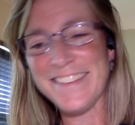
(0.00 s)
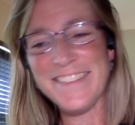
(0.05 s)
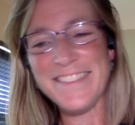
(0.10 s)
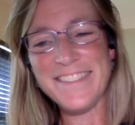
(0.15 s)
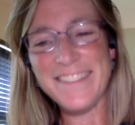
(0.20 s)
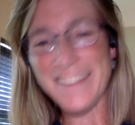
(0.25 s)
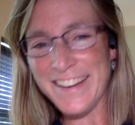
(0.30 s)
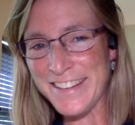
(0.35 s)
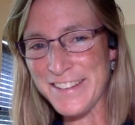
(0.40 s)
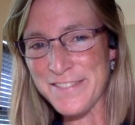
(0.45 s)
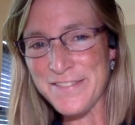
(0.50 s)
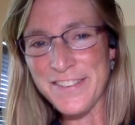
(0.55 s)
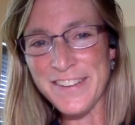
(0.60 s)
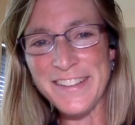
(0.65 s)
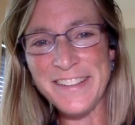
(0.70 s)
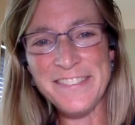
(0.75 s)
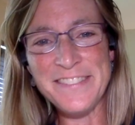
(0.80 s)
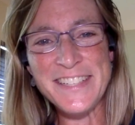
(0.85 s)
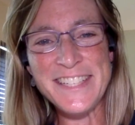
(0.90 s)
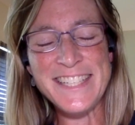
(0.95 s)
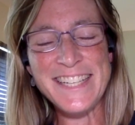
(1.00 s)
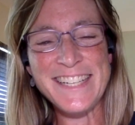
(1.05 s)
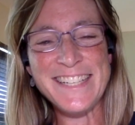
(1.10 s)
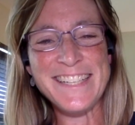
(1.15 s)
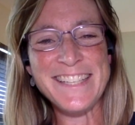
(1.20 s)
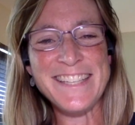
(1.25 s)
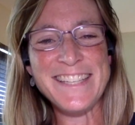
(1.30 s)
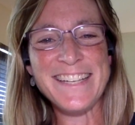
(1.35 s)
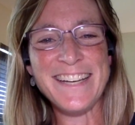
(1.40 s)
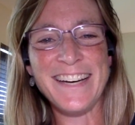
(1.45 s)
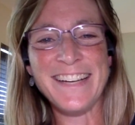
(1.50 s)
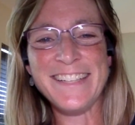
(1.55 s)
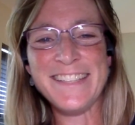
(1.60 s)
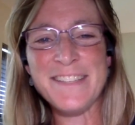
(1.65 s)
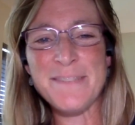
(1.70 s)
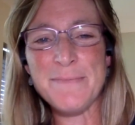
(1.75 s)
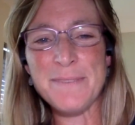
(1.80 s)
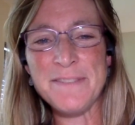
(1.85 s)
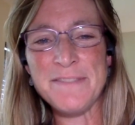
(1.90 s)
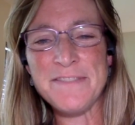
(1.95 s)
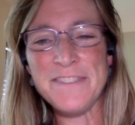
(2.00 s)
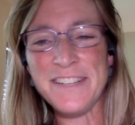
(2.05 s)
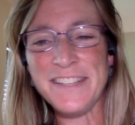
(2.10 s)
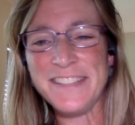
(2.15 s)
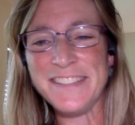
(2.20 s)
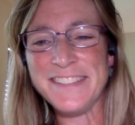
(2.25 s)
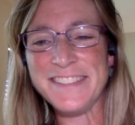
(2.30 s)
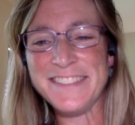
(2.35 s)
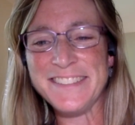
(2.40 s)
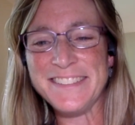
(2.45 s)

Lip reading: Thank you for the invitation, Scott. It's been fun.